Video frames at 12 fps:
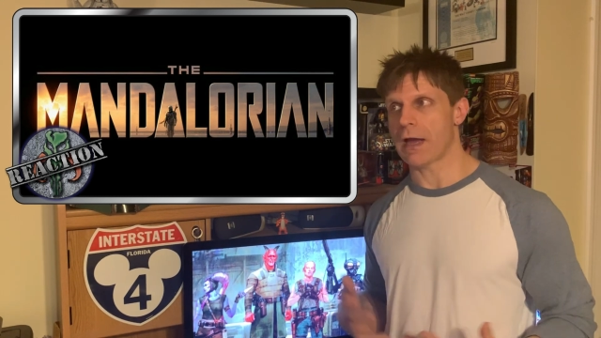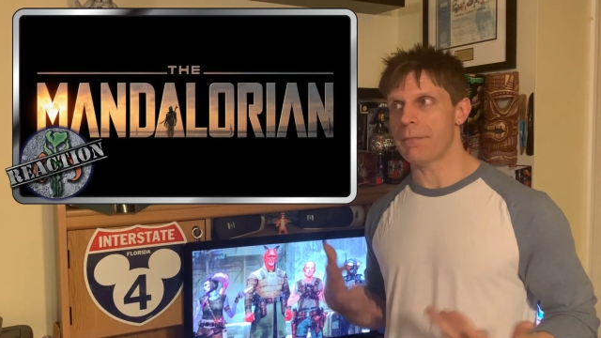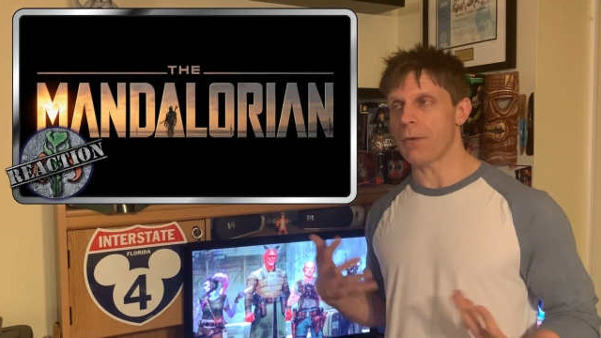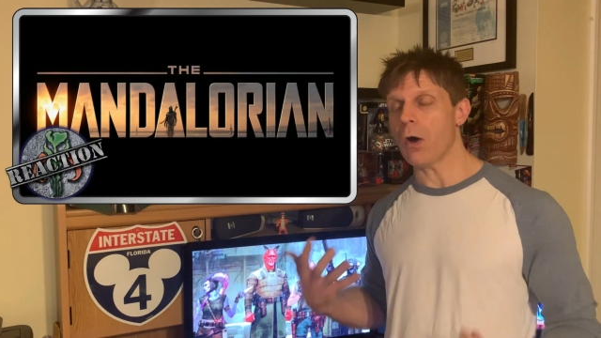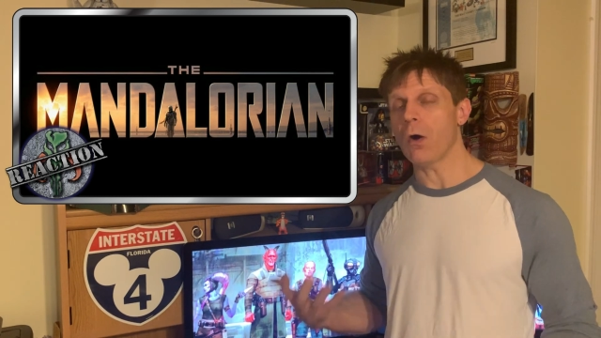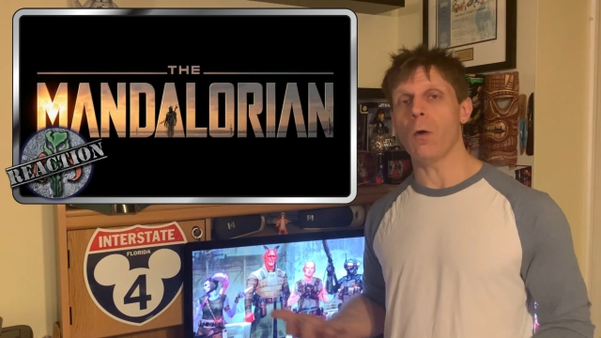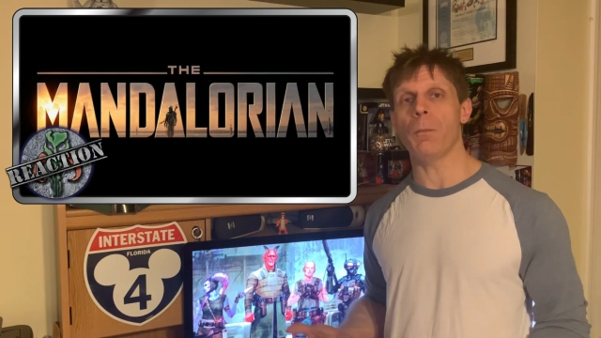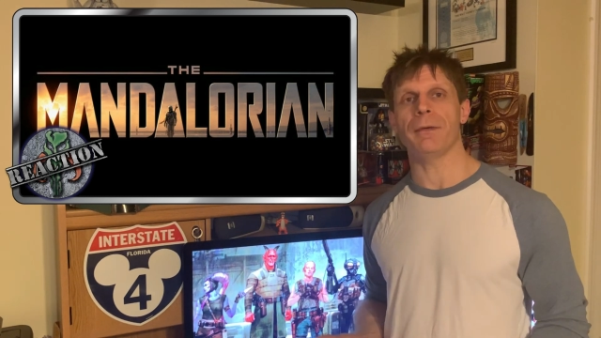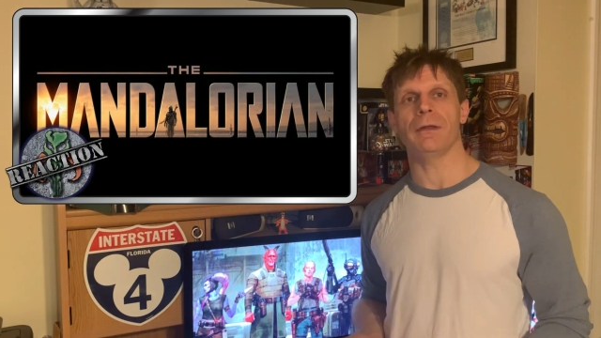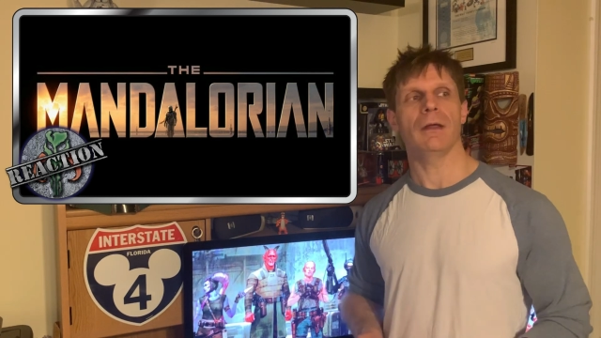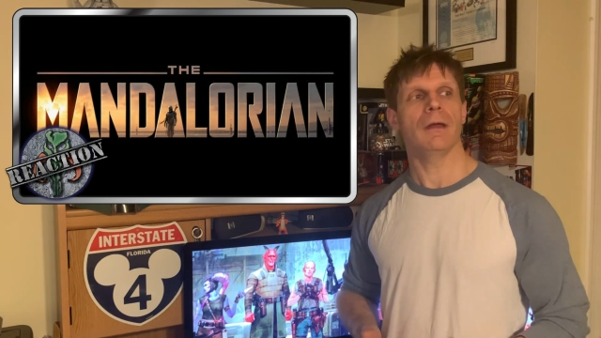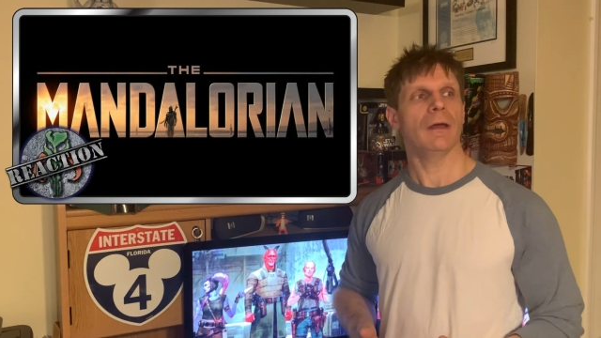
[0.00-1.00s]
I'm
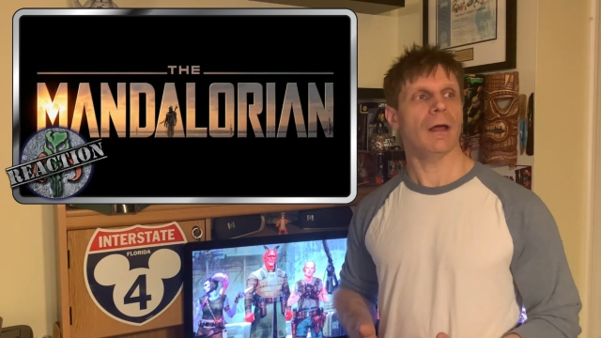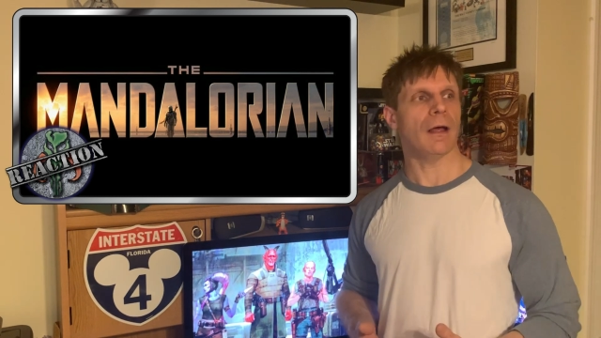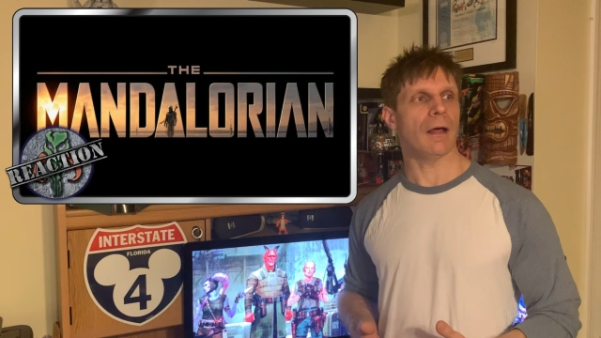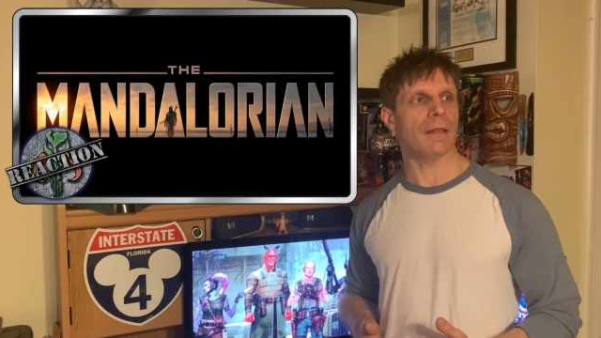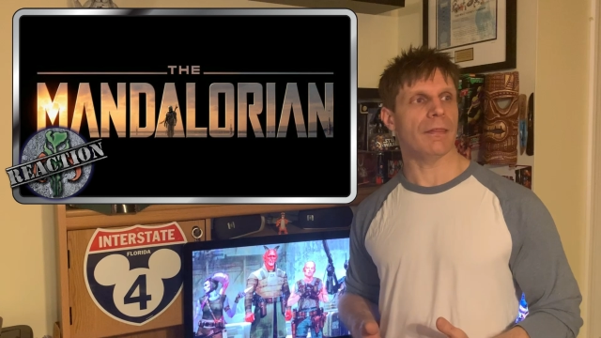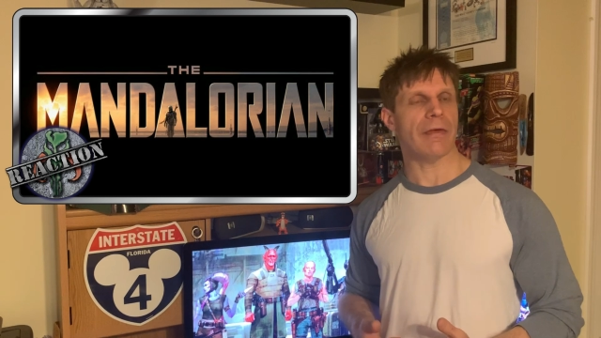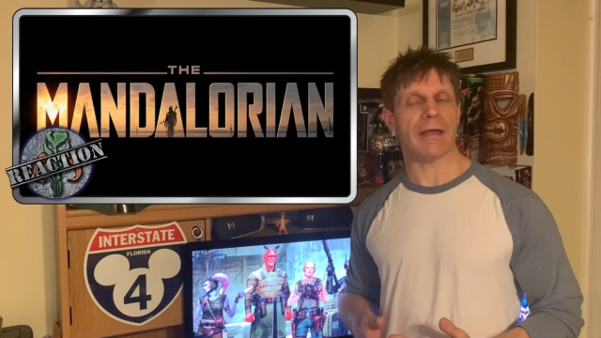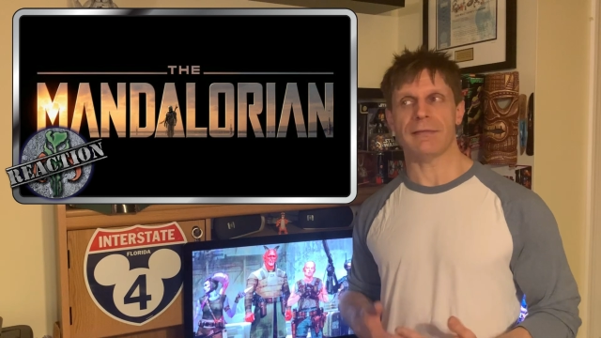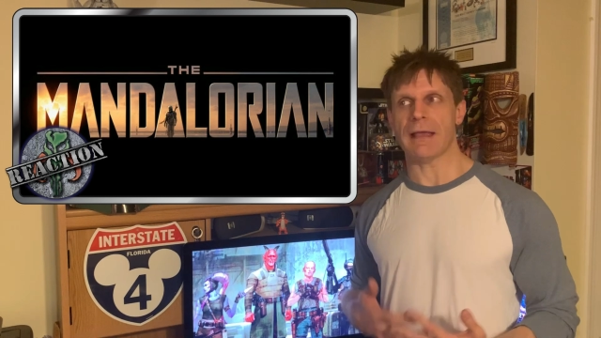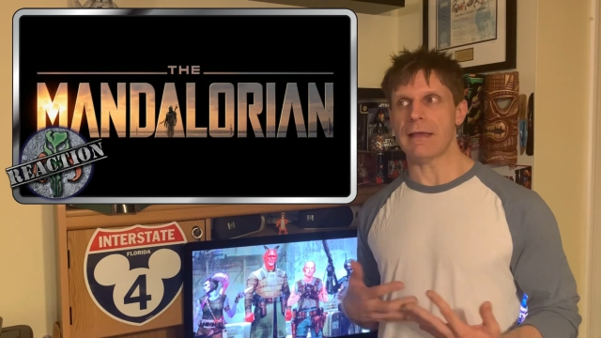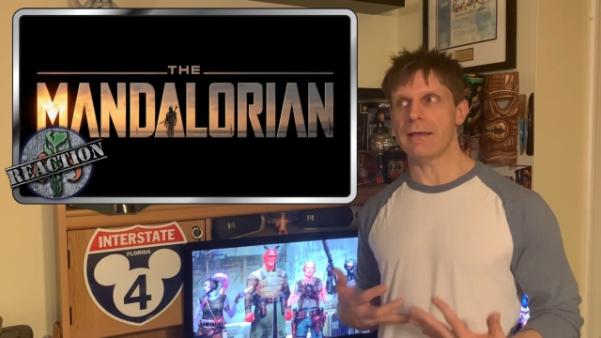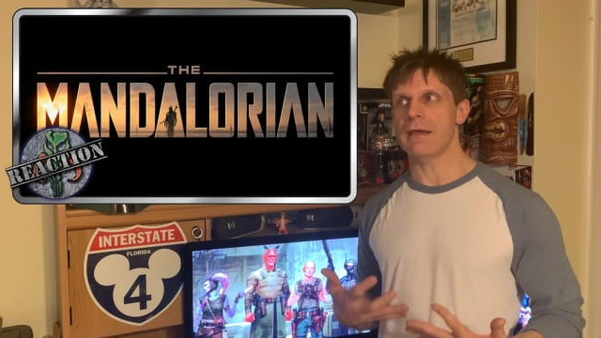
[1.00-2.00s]
hoping that
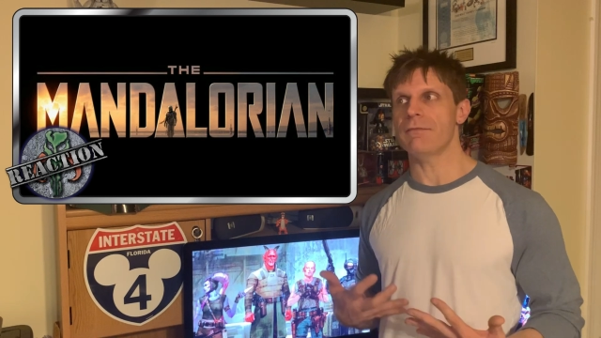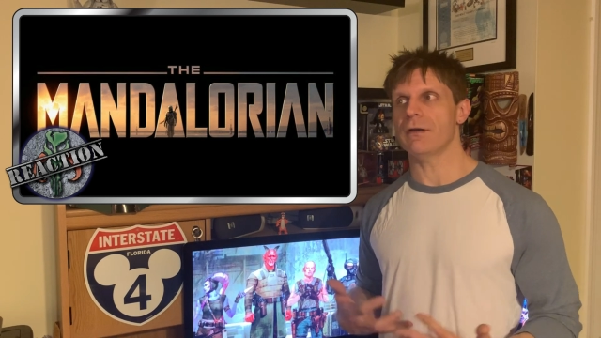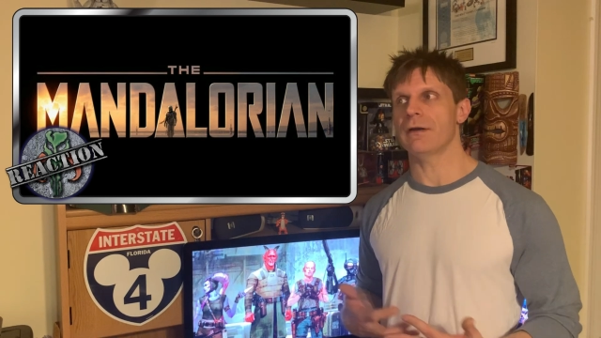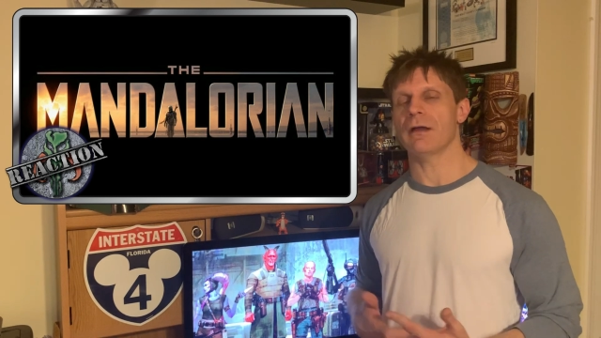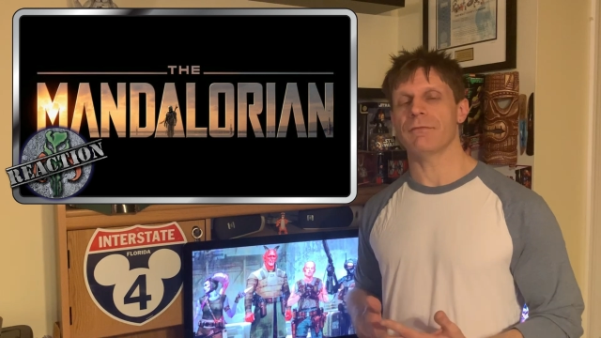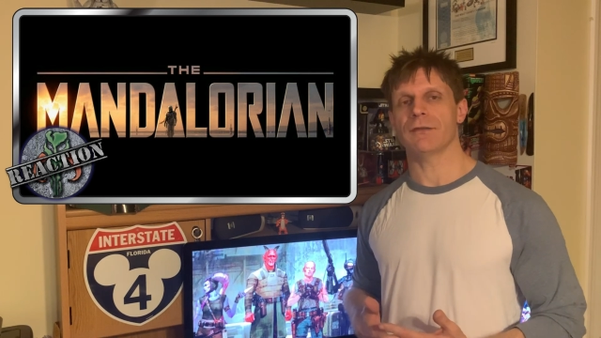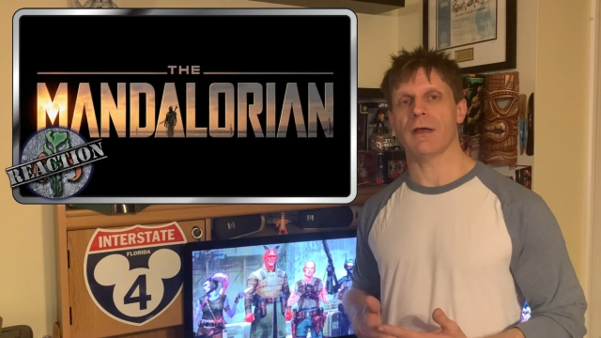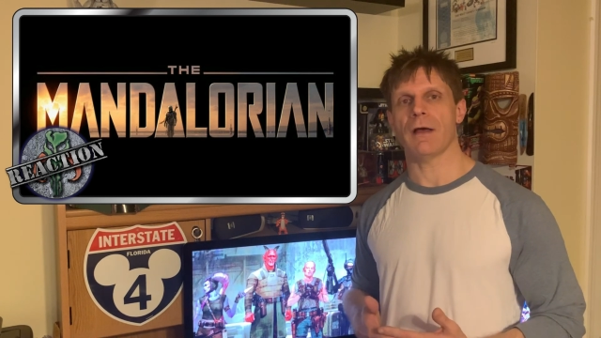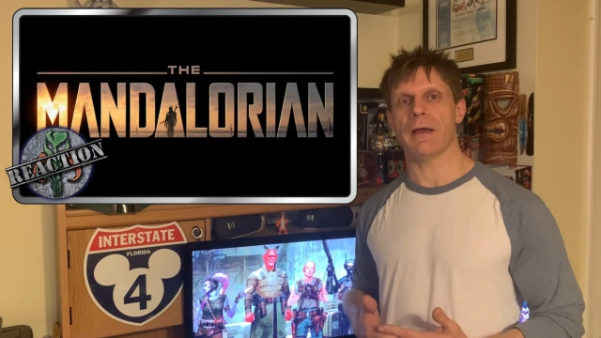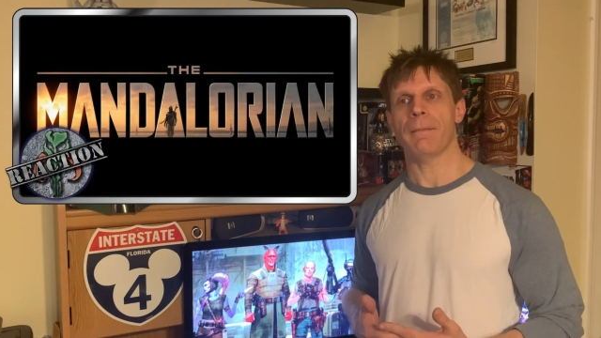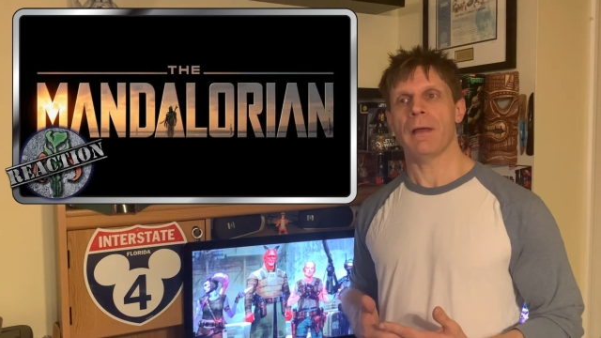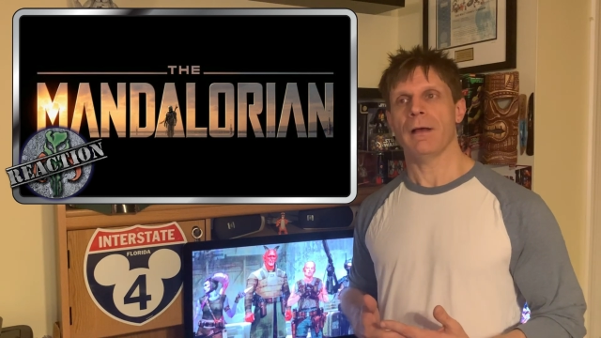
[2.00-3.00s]
they give it enough
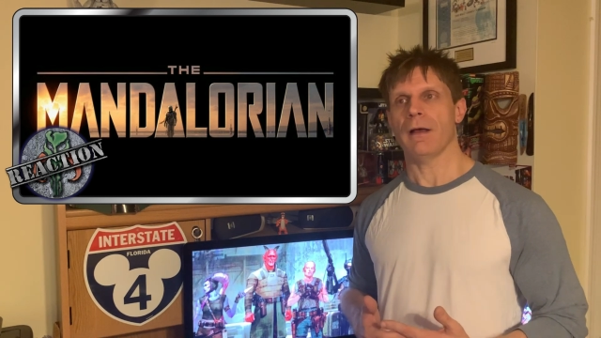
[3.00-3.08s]
time.